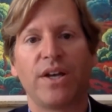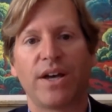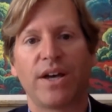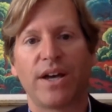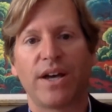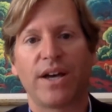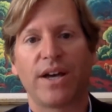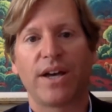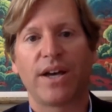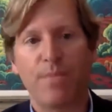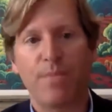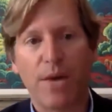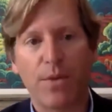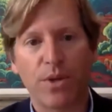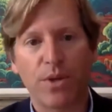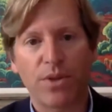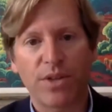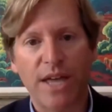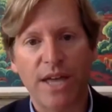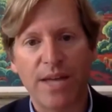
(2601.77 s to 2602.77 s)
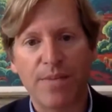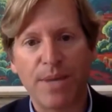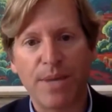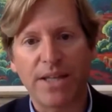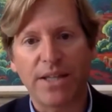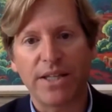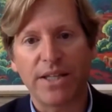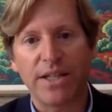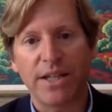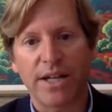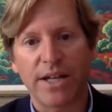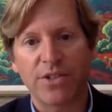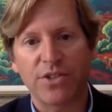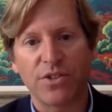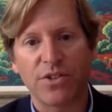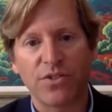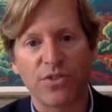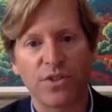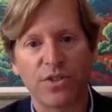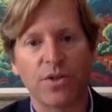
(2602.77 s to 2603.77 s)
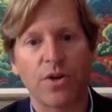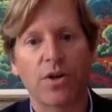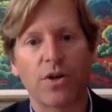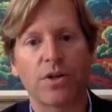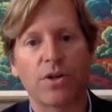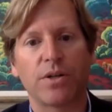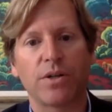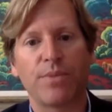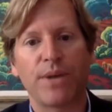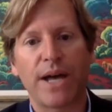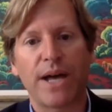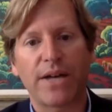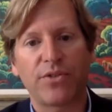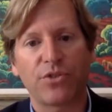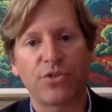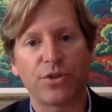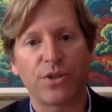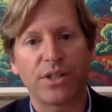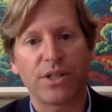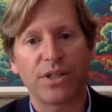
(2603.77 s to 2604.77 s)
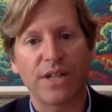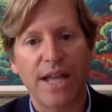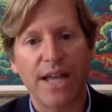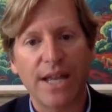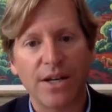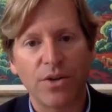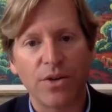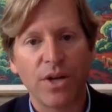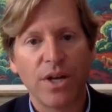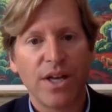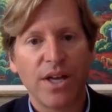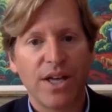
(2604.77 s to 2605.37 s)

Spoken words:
and met with Kay Bailey Hutchinson, our ambassador at NATO,